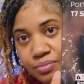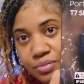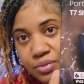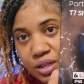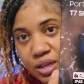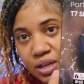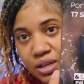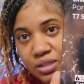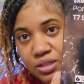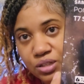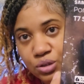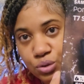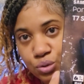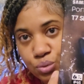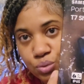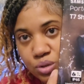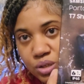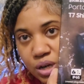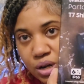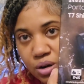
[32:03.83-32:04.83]
Okay, it's
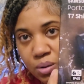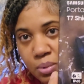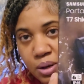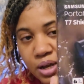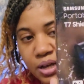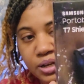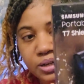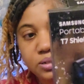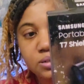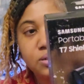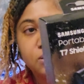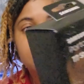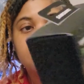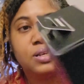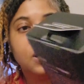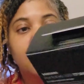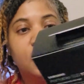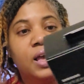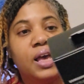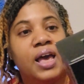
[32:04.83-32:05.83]
two terabytes
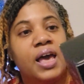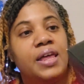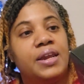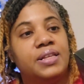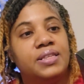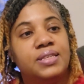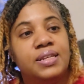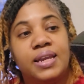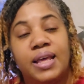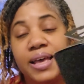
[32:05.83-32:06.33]
and it's an